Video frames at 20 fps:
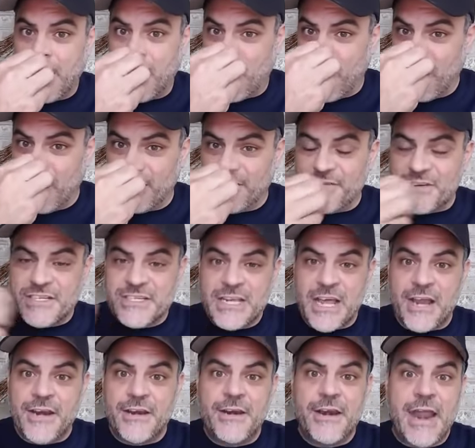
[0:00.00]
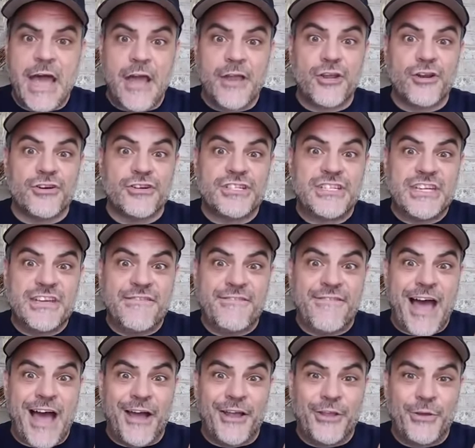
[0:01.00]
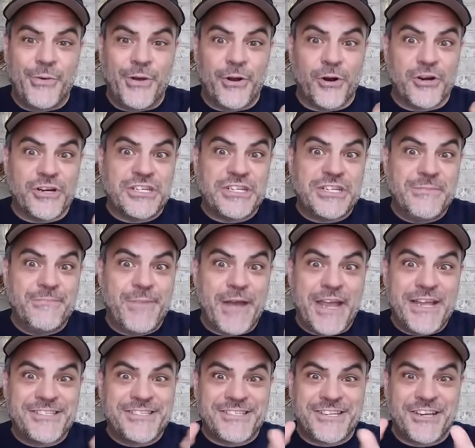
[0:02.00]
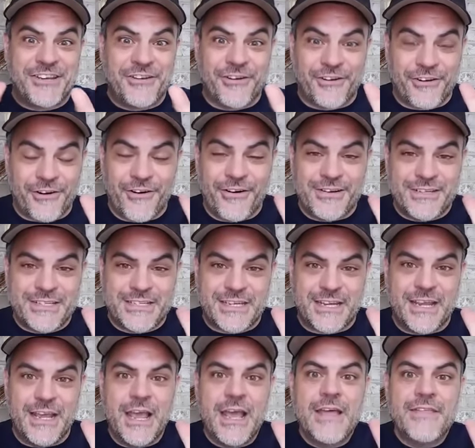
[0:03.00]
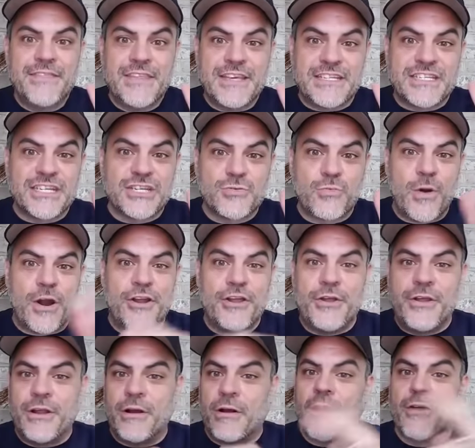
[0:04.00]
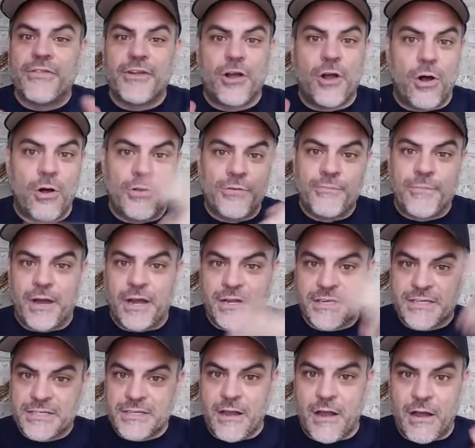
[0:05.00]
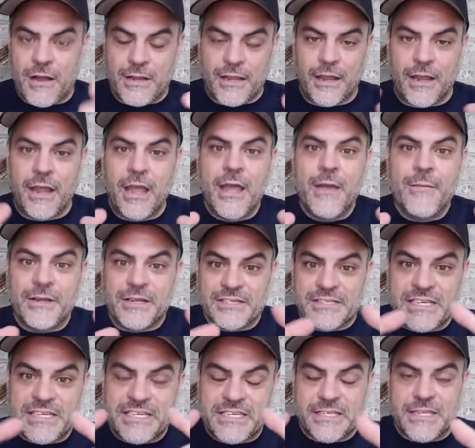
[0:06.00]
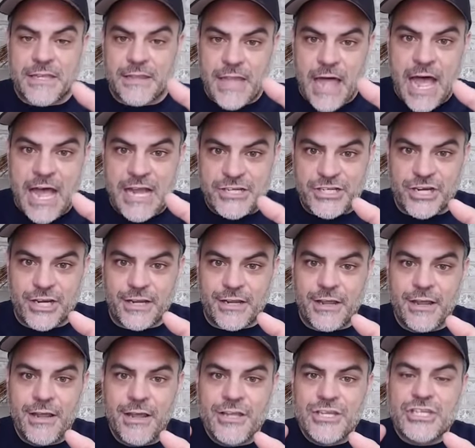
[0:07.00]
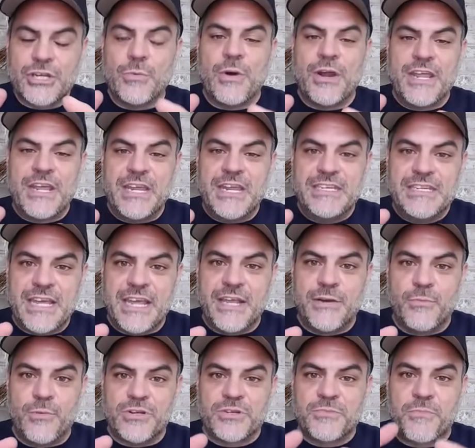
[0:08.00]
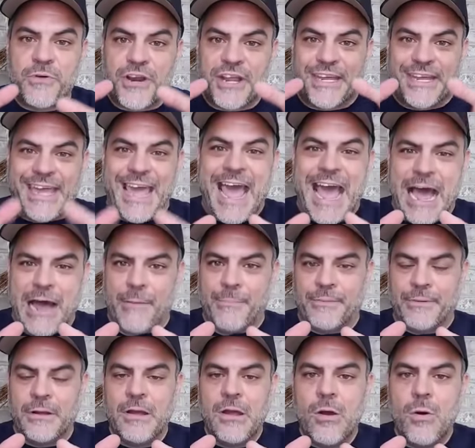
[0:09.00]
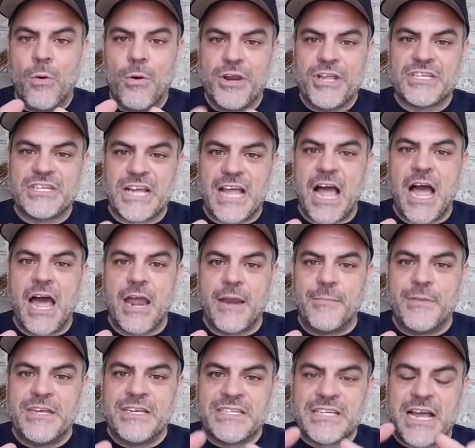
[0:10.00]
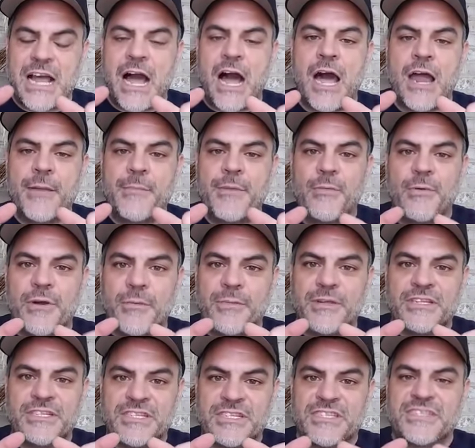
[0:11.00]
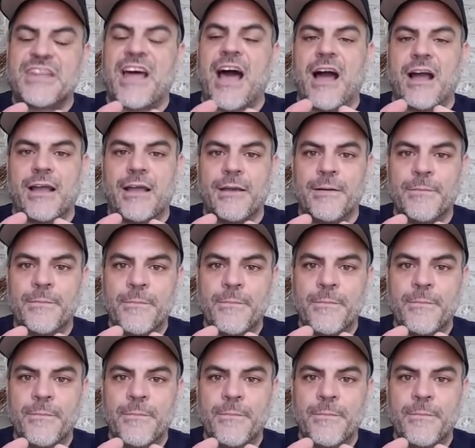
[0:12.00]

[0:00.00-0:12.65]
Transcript: all of a sudden now you're devaluing or debasing your currency. This is where you hear all the gold bugs talking because this is the logic. So what he did was put a cap on his economy. His economy would have been stuck.